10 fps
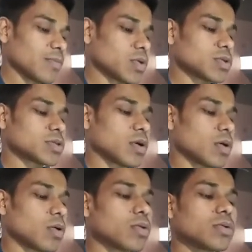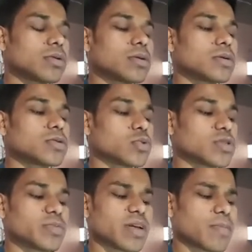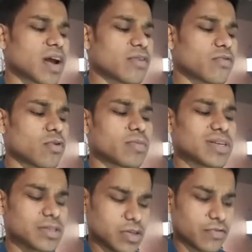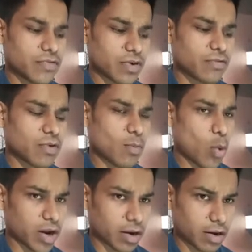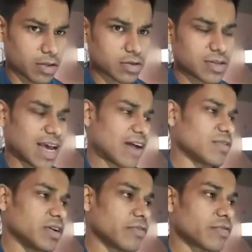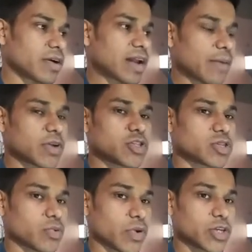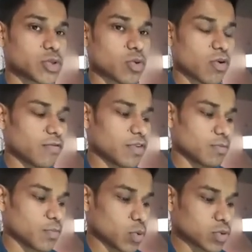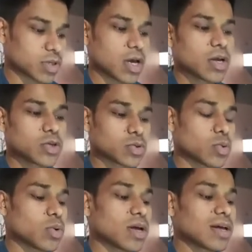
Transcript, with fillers: Because all the social media platform is different from one another they have a different dimension ratio of their posts so